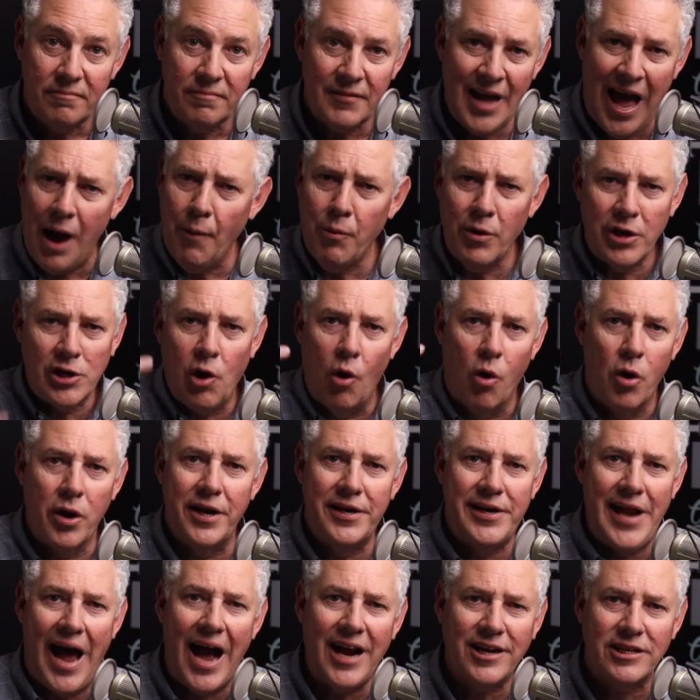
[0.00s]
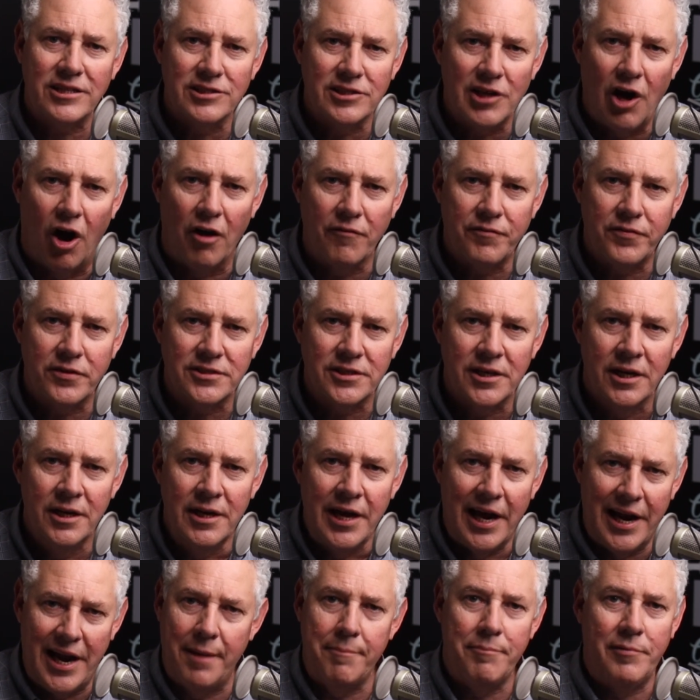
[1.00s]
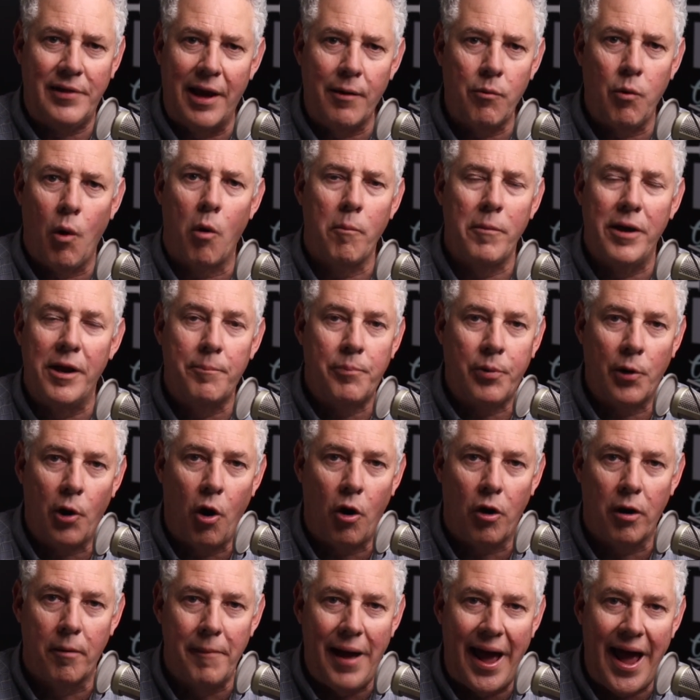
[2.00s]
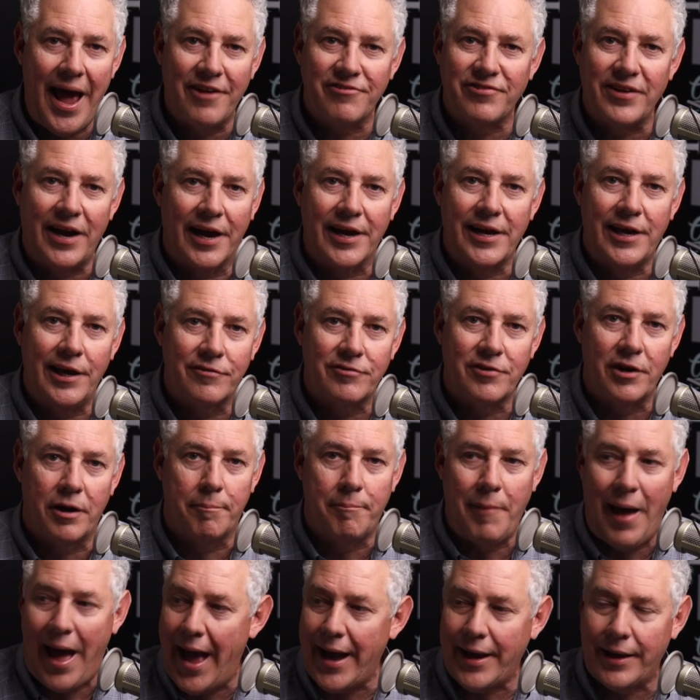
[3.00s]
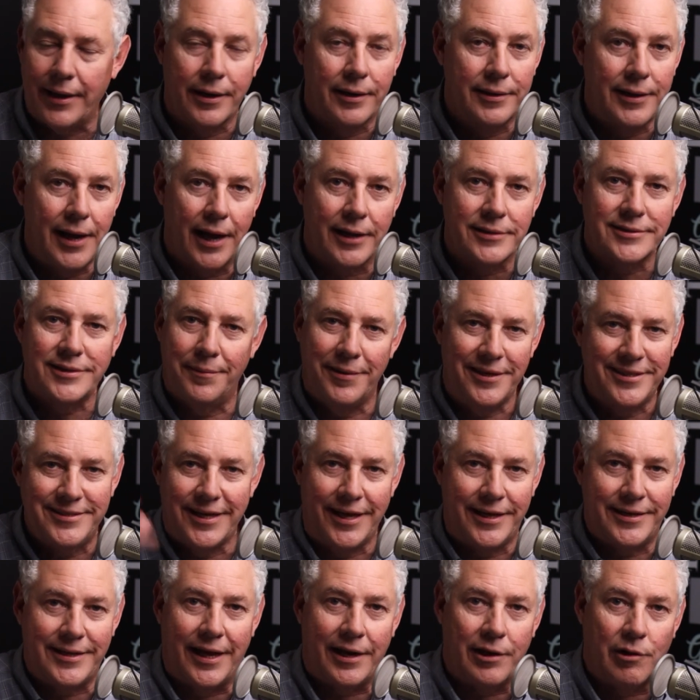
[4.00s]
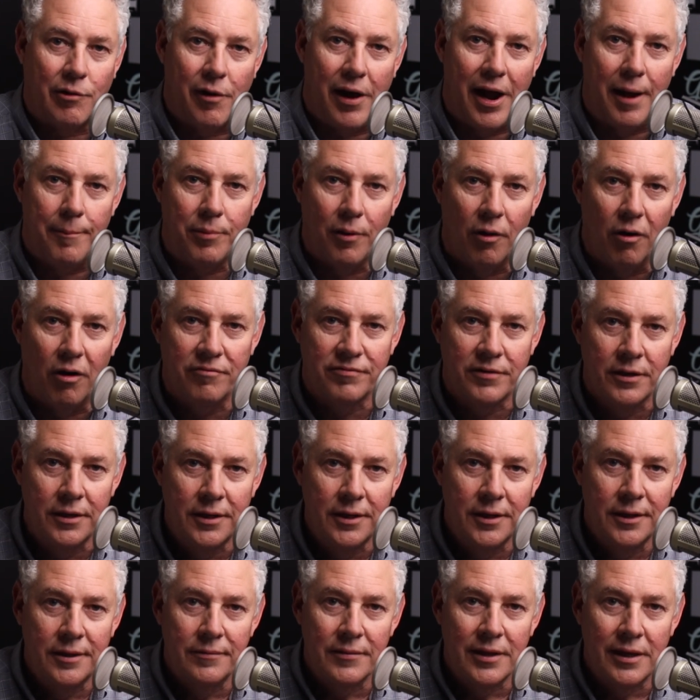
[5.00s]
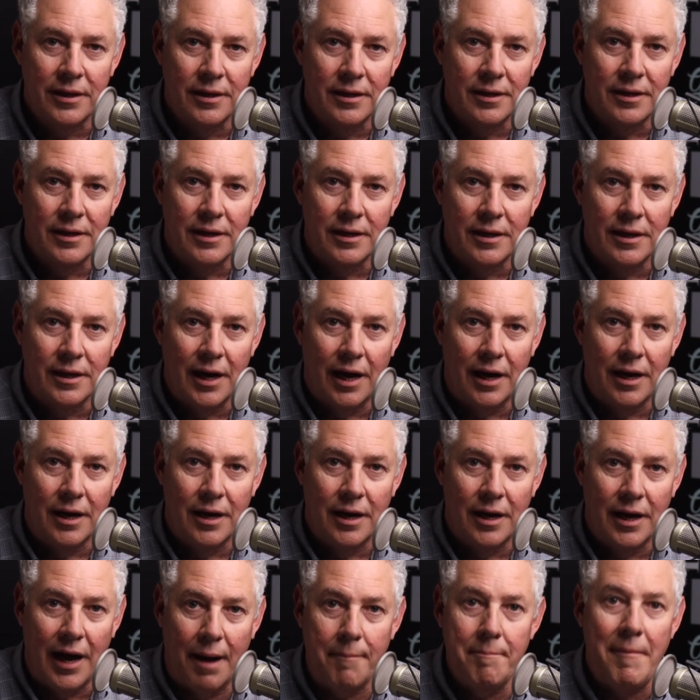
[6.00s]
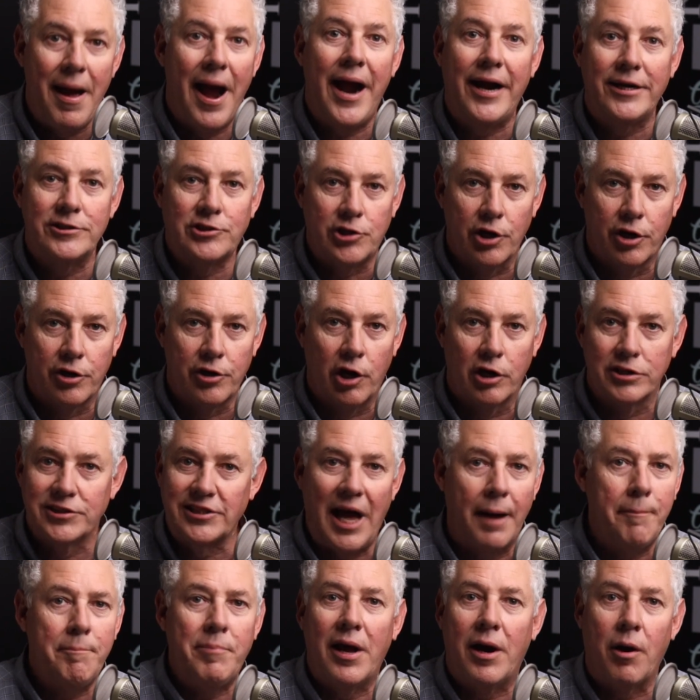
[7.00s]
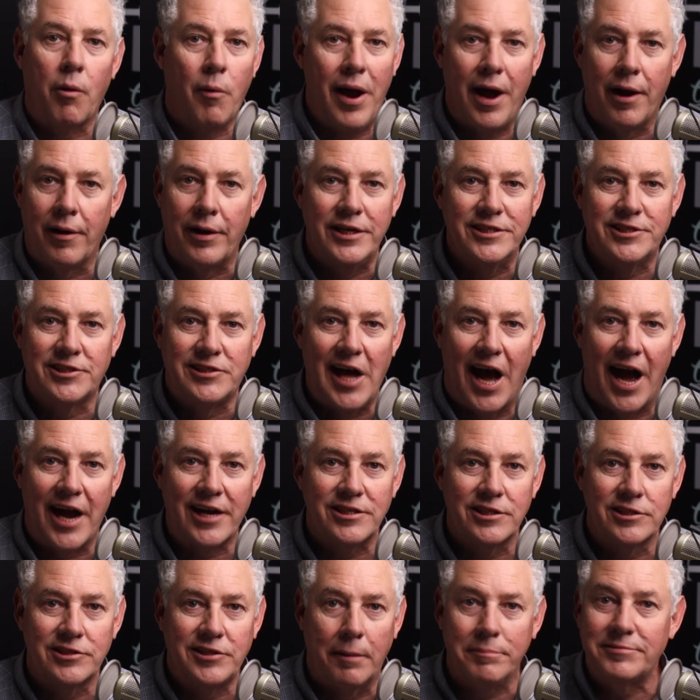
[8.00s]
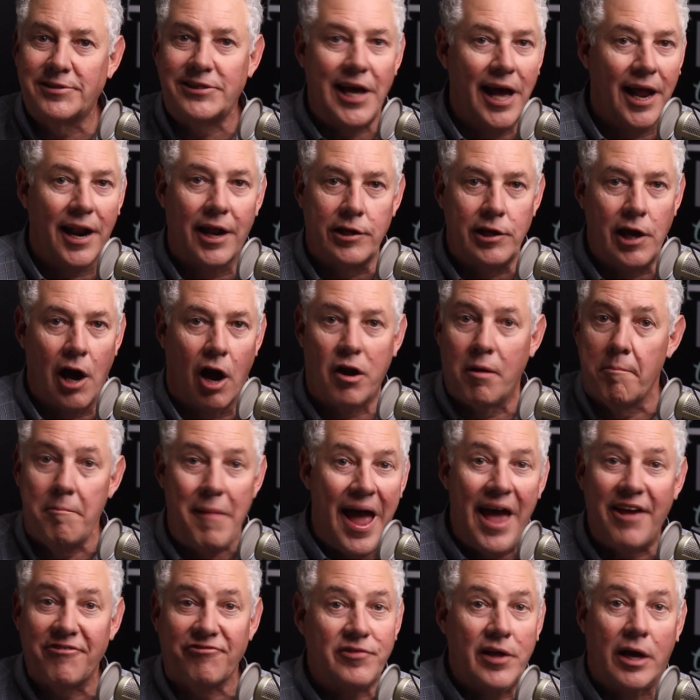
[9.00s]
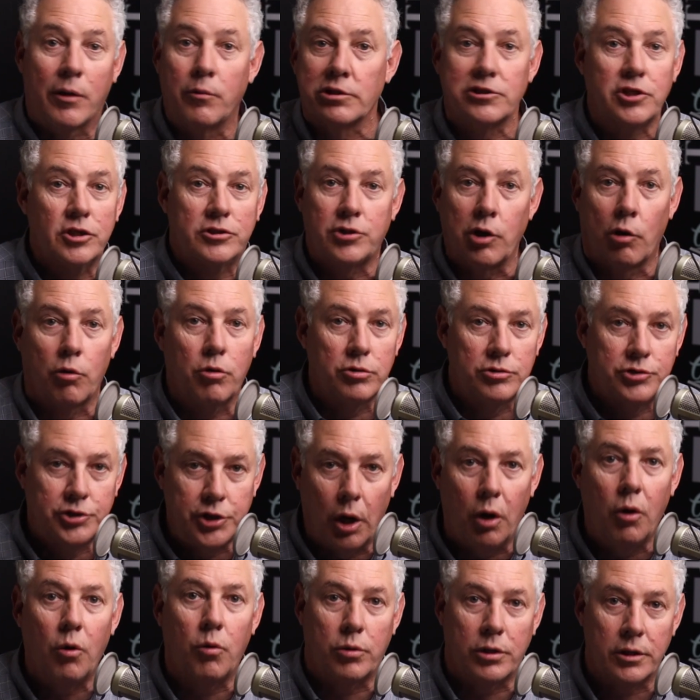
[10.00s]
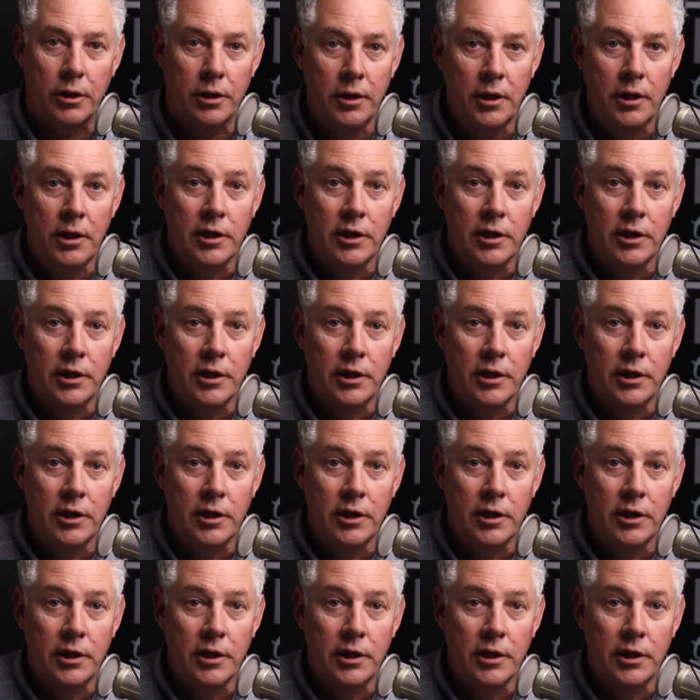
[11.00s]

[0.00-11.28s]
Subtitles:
I would go in the doctor's office, and they want me to put on a mask, and I get to the back, and the doctor said, man, take that crap off. I'm married to a nurse. I've been around these doctors. I'm telling y'all, the mask thing was a total joke.